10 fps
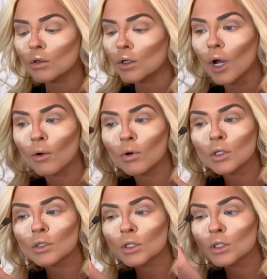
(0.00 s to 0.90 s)
Yeah, I wanted
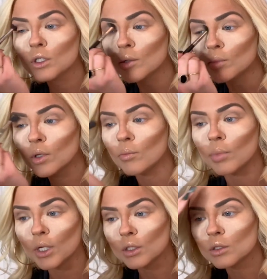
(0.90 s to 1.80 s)
to skip the
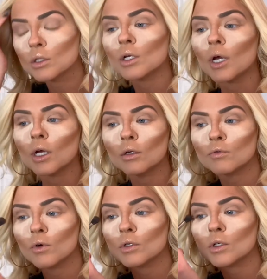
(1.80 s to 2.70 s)
base today and
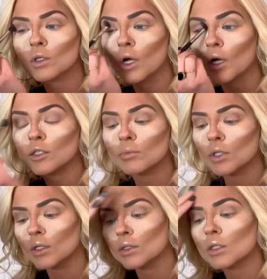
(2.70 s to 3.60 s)
focus on the eyes
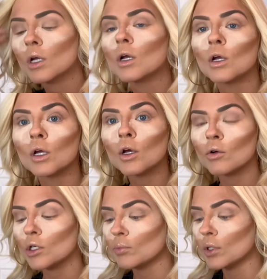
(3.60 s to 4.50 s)
because
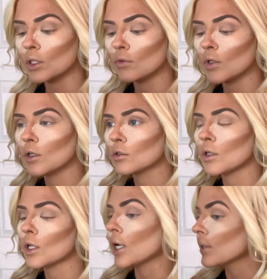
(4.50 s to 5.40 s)
when you put the videos on
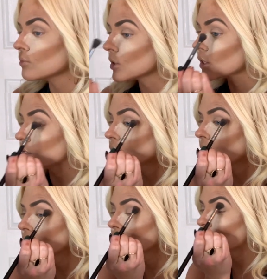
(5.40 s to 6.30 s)
the
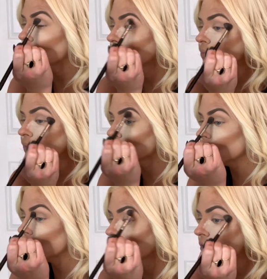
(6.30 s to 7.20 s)

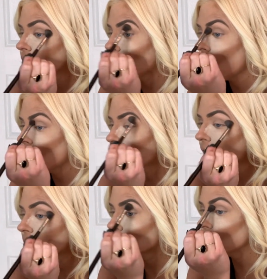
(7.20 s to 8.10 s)
IGTV, they
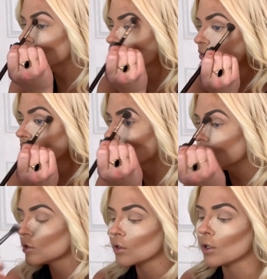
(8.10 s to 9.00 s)
have to be 15
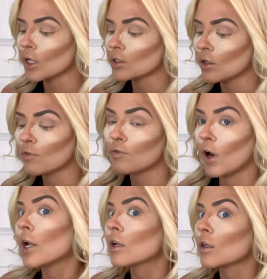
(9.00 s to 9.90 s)
minutes or less. I
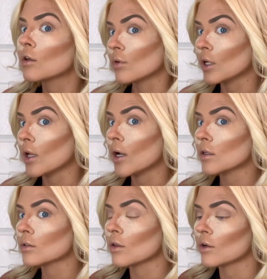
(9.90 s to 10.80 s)
finally
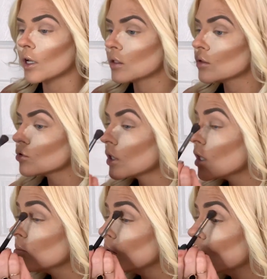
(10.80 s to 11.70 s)
realized the other day because I was trying to
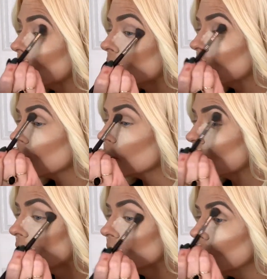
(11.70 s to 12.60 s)
upload it was like
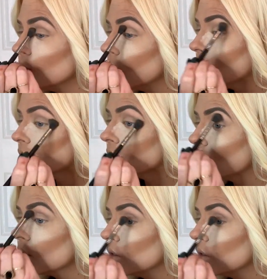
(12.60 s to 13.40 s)
17 minutes.